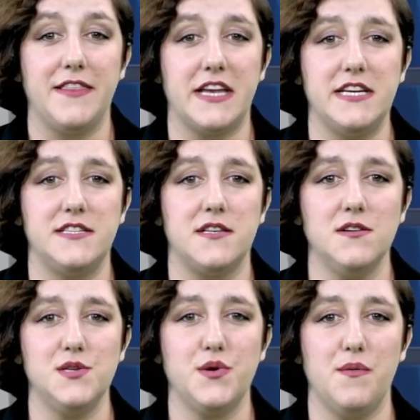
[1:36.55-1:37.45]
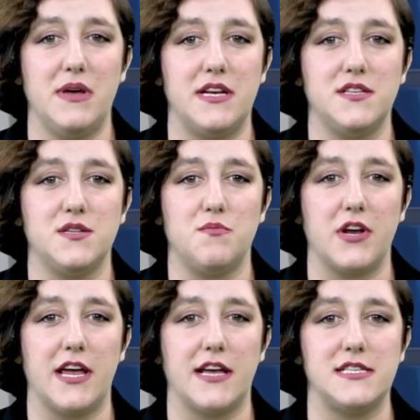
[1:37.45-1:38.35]
and that it is also committed to
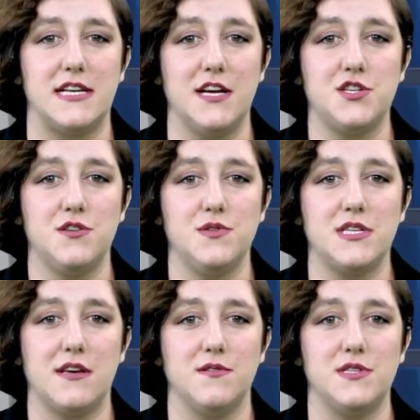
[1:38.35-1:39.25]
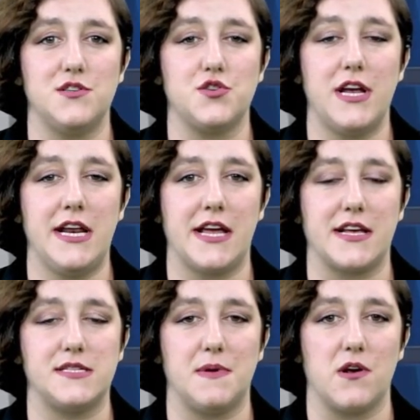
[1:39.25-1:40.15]
bringing its national skills and training
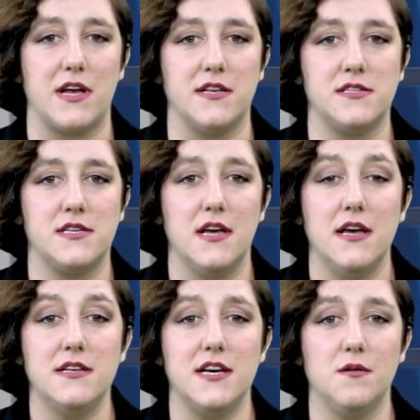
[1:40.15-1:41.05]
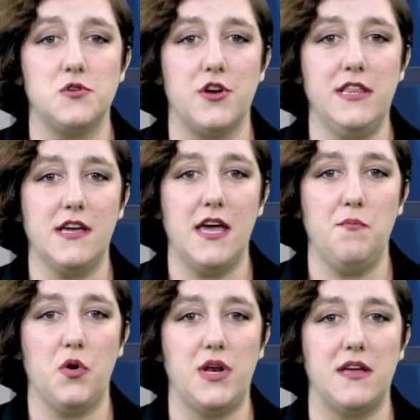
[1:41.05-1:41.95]
experience to help train the
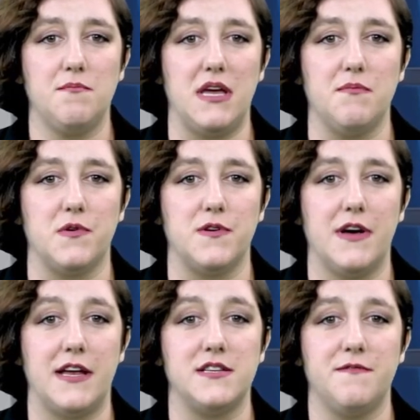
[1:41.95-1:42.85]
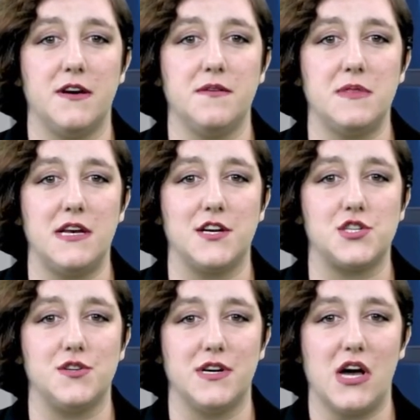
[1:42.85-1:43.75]
Cambodian people and develop the
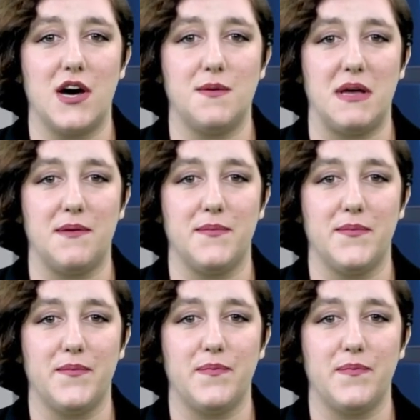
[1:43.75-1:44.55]
national economy.